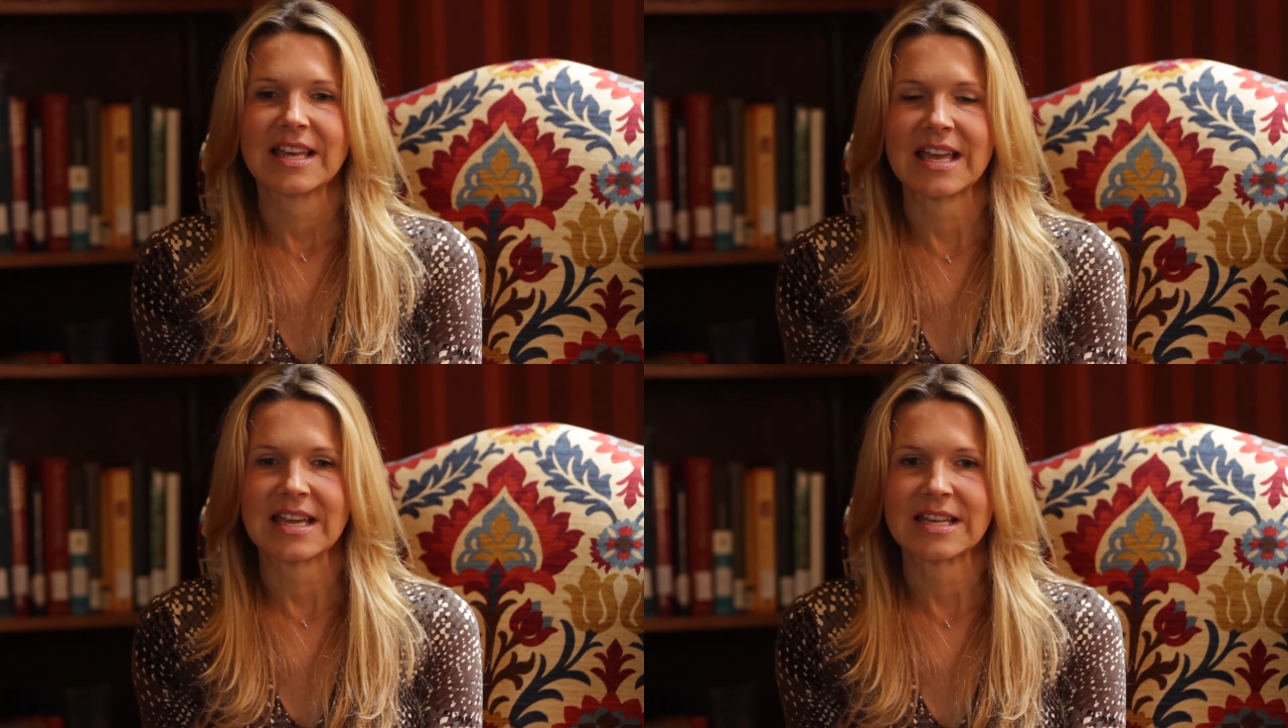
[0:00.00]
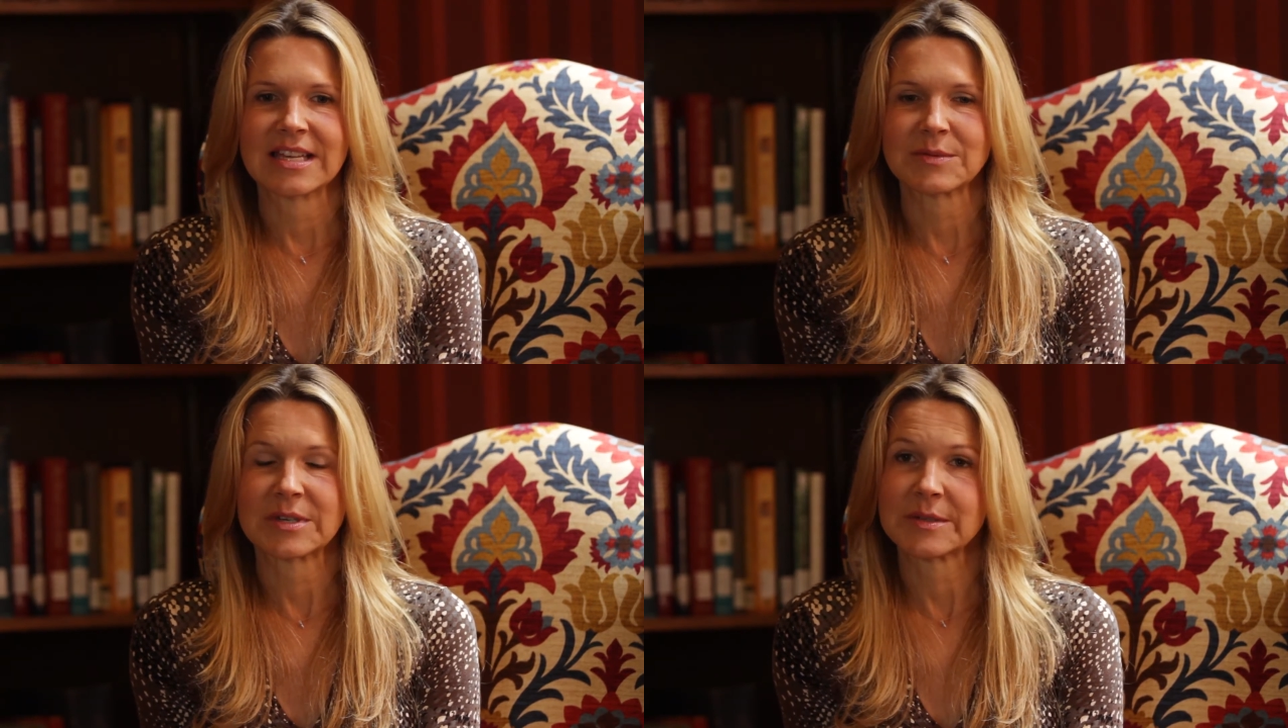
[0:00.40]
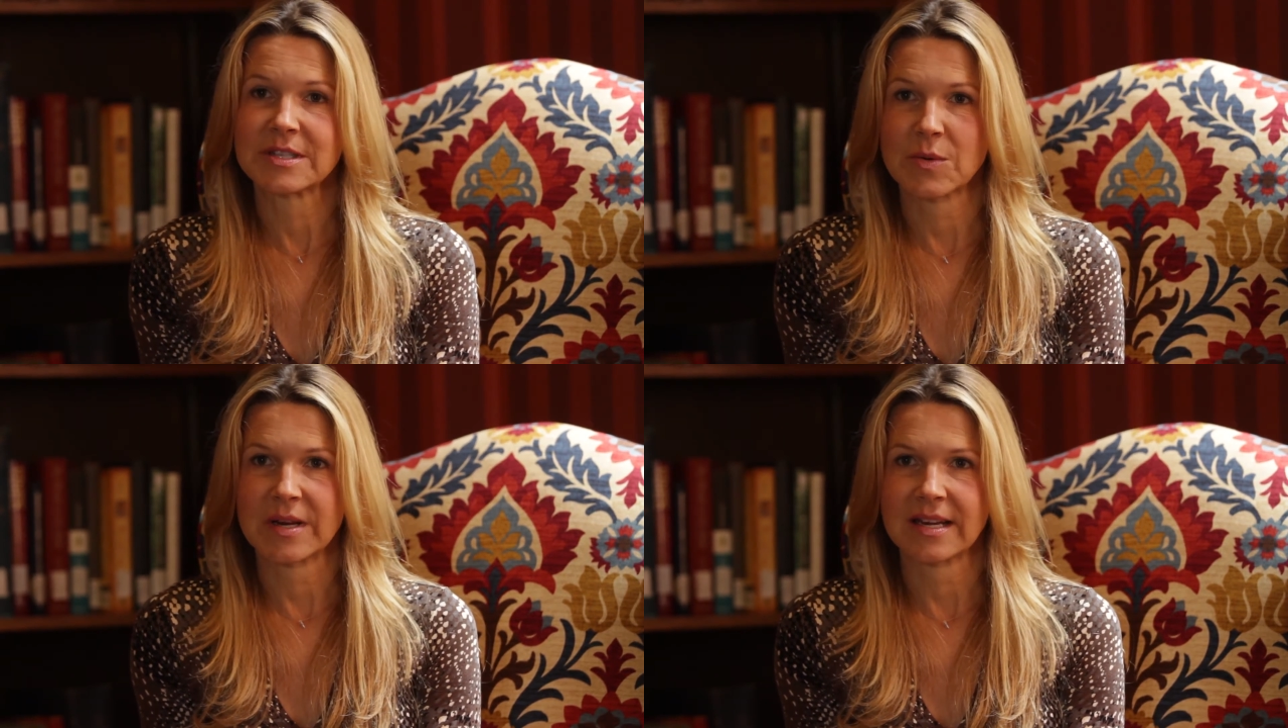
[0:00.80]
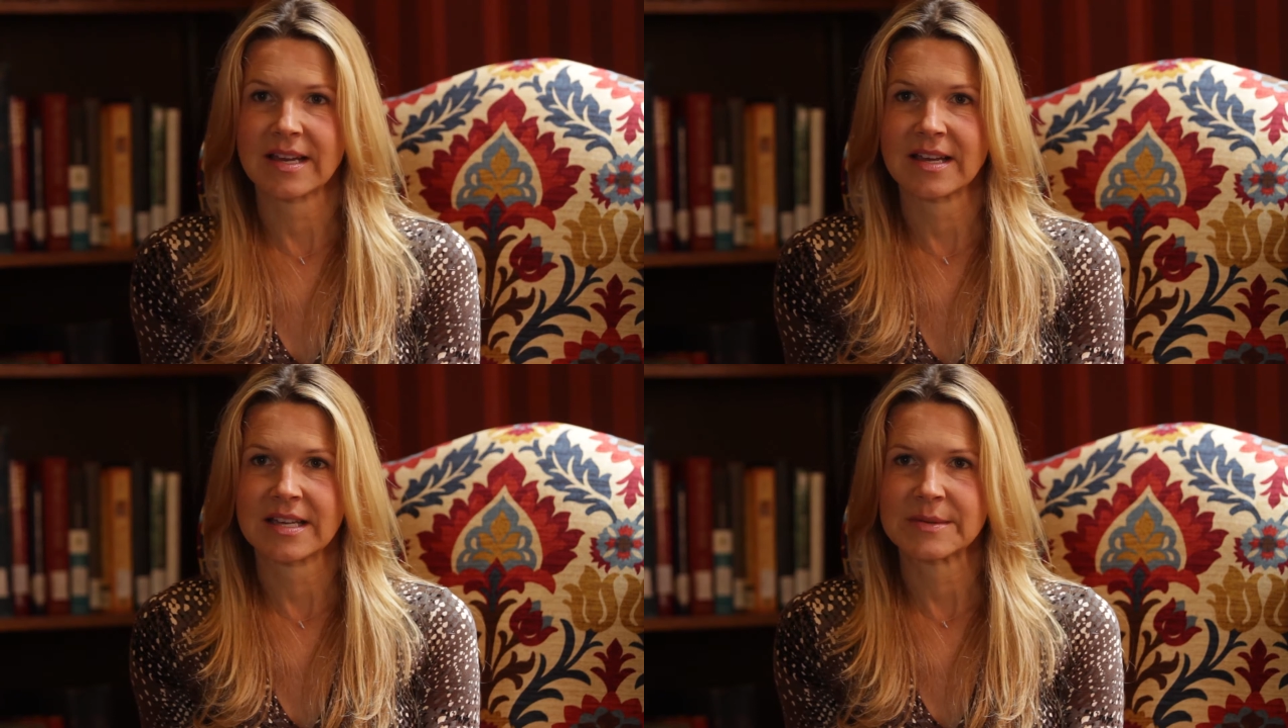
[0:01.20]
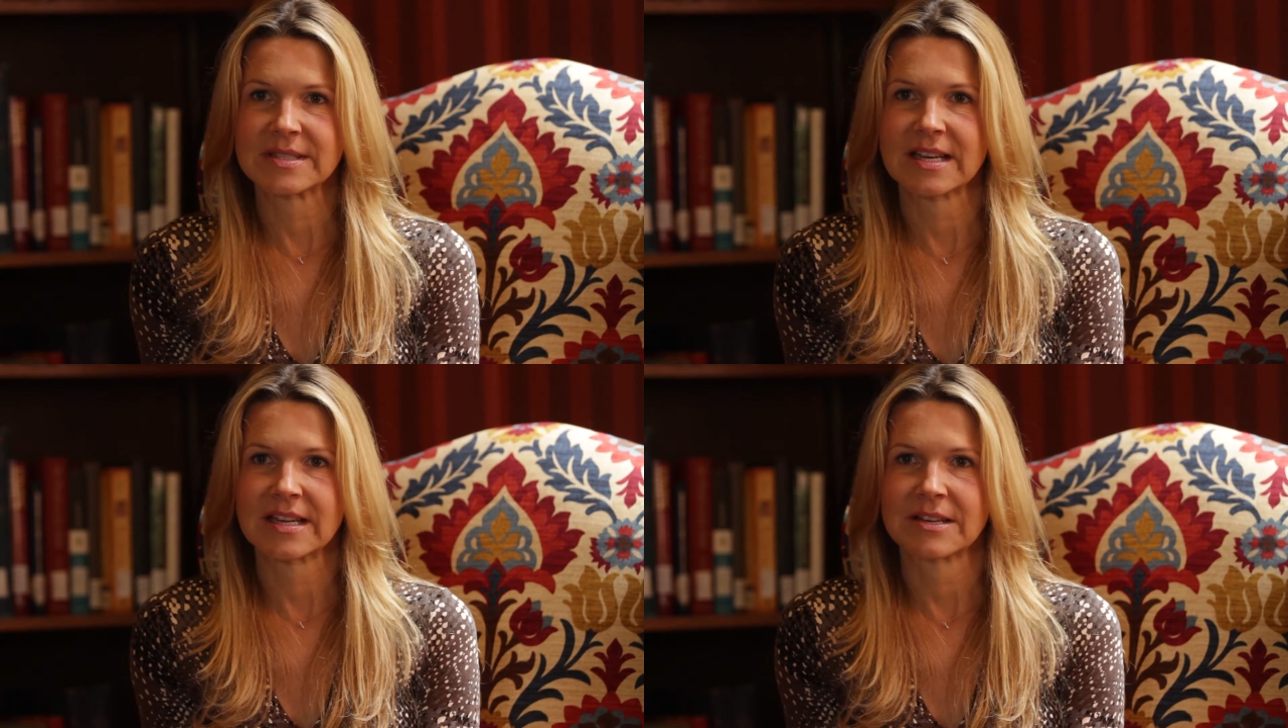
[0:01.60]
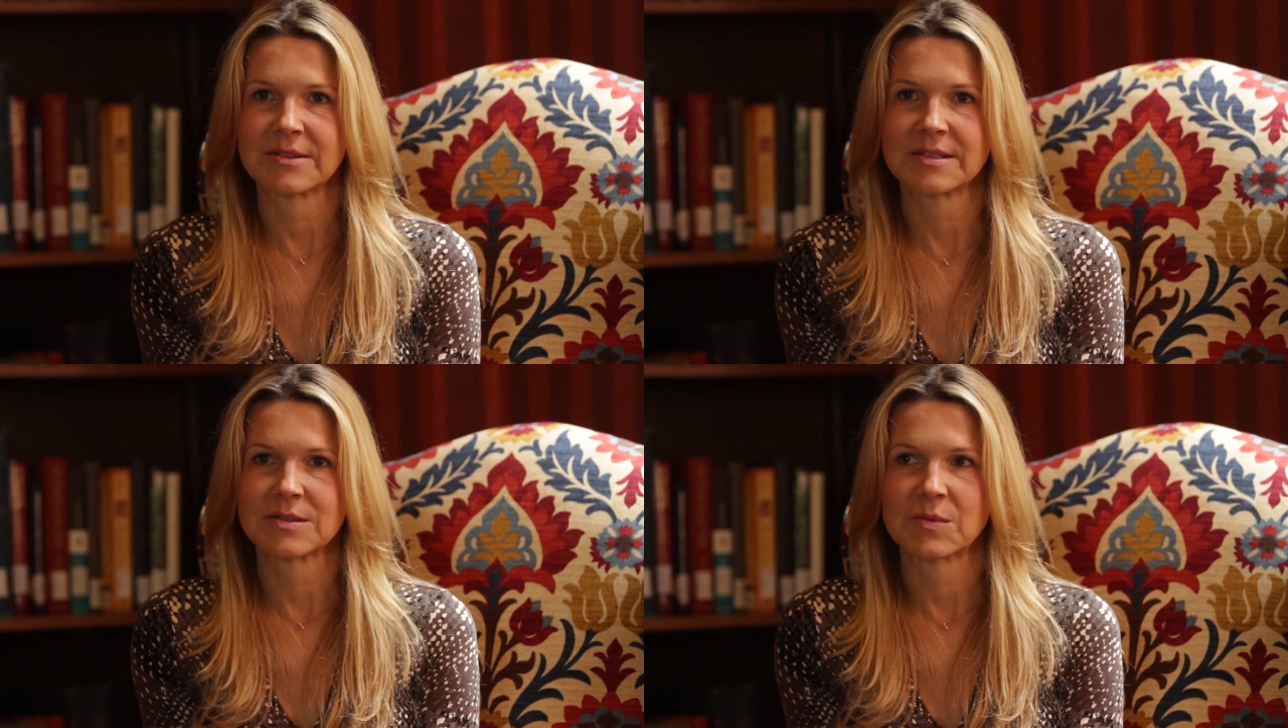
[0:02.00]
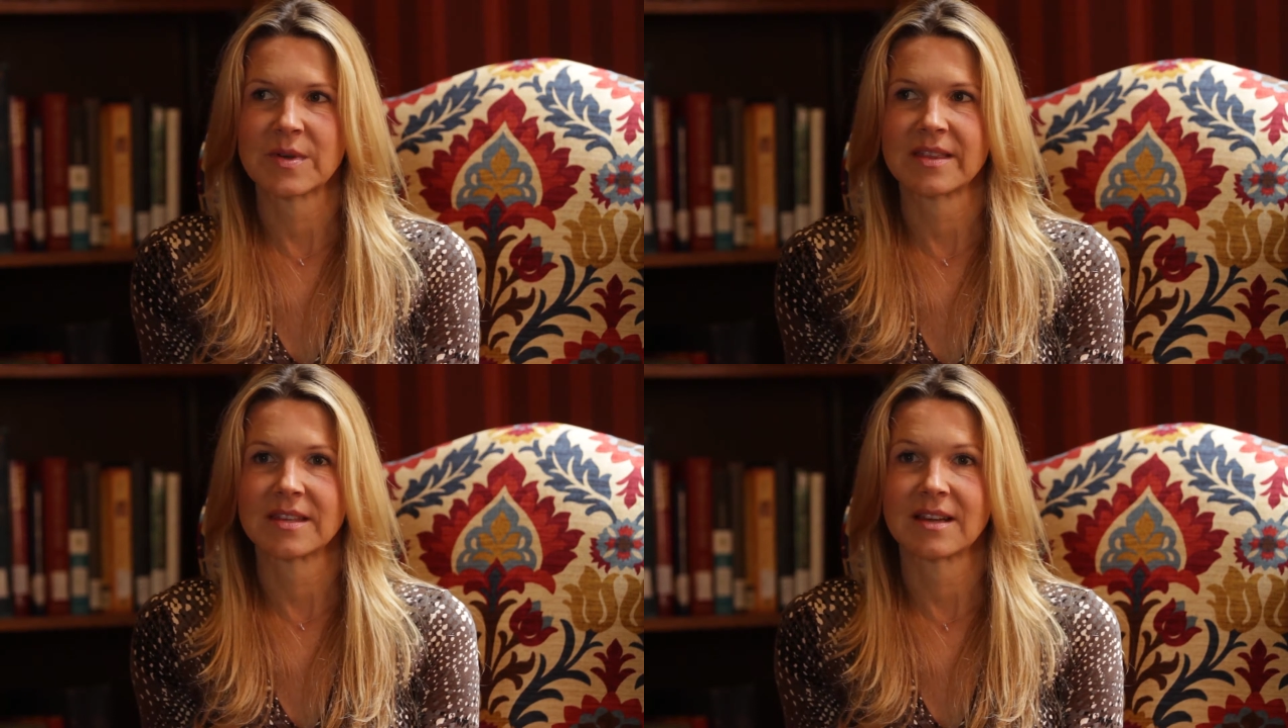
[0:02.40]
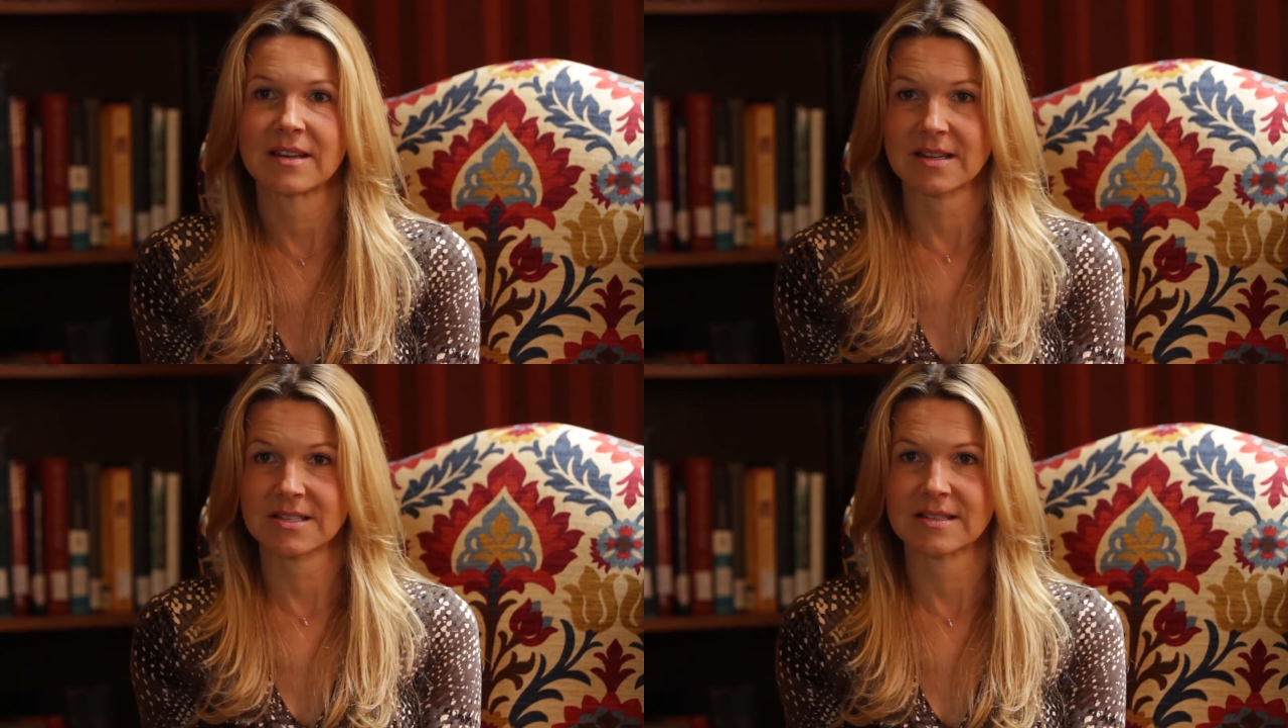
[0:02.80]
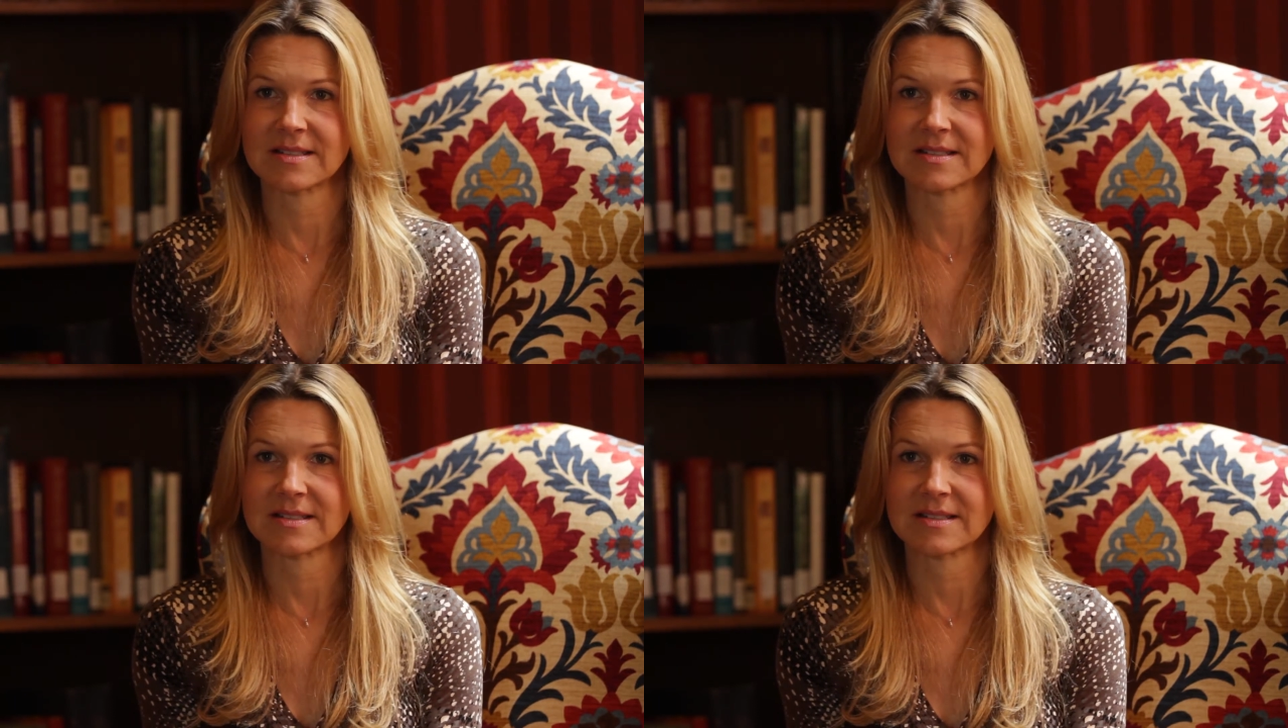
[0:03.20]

And when I was 29, I was diagnosed with non-Hodgkin's